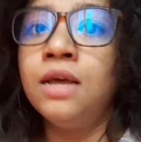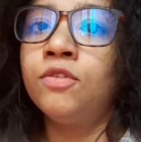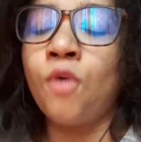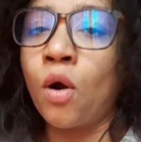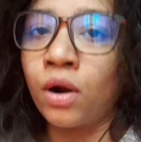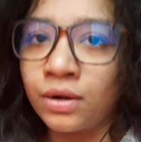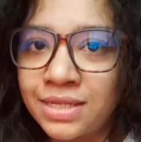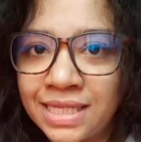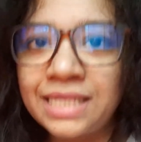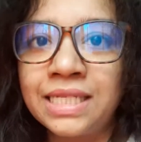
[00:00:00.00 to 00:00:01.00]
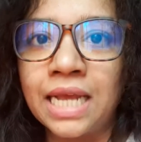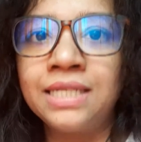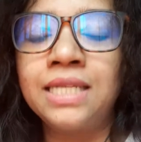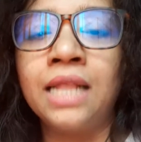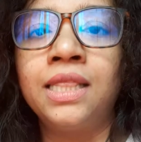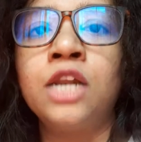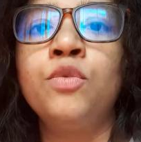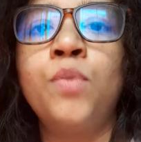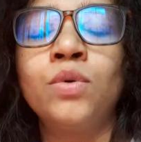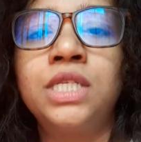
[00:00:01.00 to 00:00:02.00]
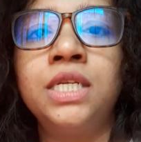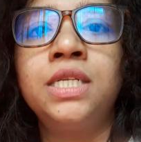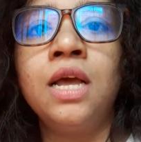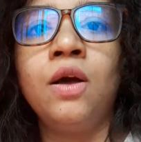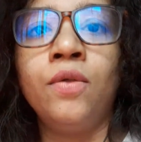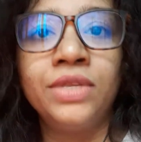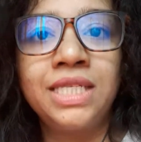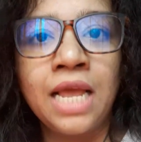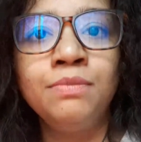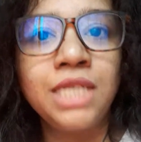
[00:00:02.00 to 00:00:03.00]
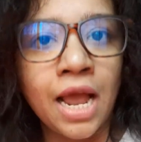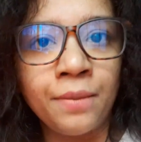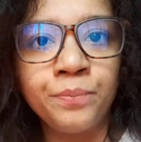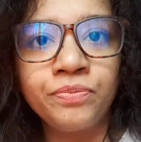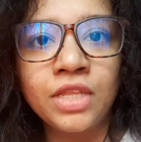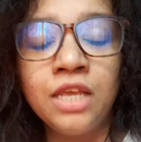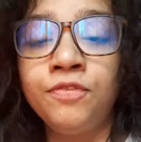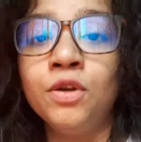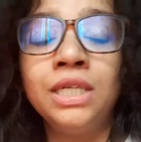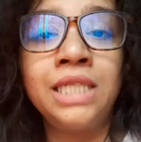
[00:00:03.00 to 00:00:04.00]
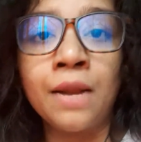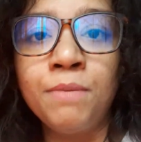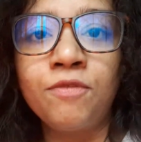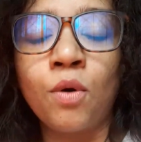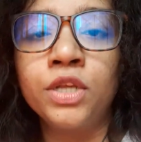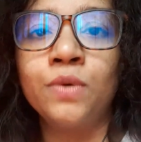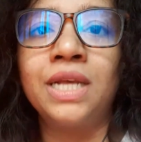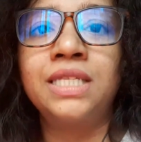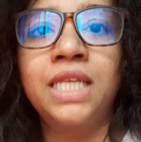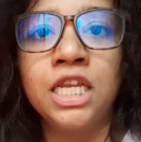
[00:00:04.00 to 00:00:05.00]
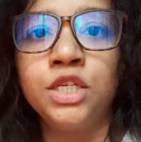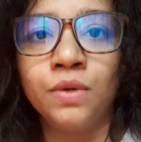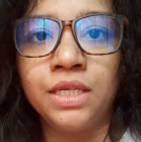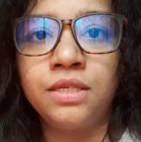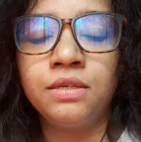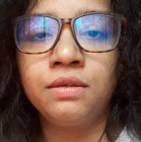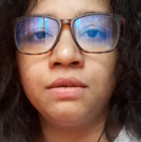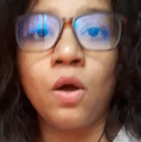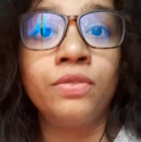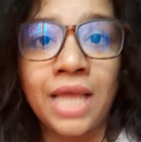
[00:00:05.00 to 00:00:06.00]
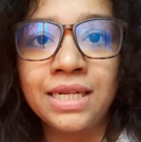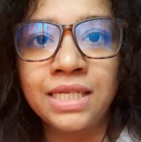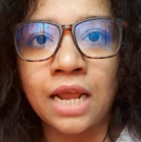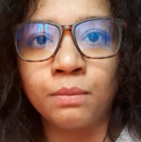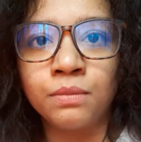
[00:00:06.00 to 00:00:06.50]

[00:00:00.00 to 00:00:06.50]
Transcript: for 6 days and then you post it on the same time. If you are done before, you can schedule it on that time.